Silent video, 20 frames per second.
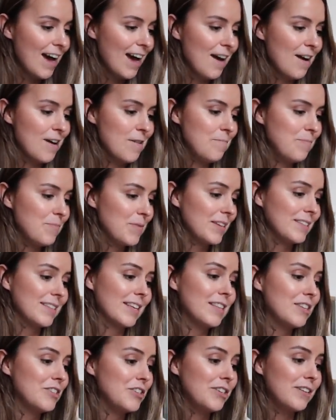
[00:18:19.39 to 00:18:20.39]
And
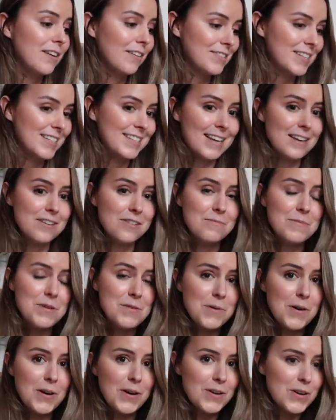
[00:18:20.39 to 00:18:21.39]
said that she'd love to send
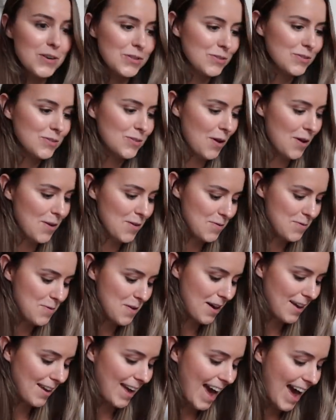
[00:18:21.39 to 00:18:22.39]
me one, so
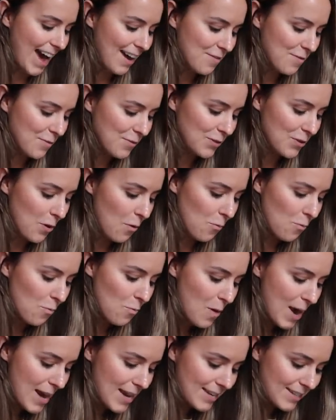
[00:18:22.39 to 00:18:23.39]
I cannot
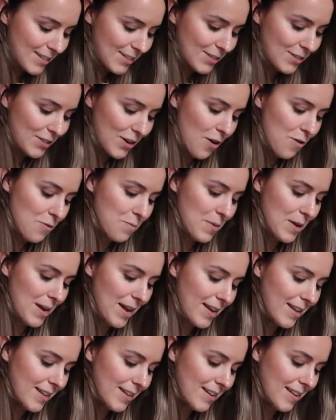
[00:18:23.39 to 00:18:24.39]
wait to open
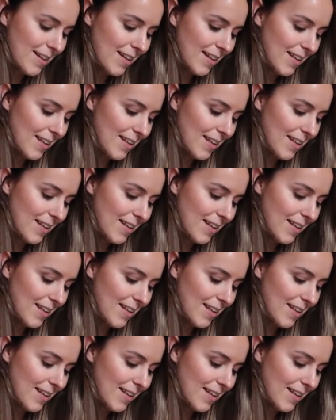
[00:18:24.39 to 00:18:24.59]
it,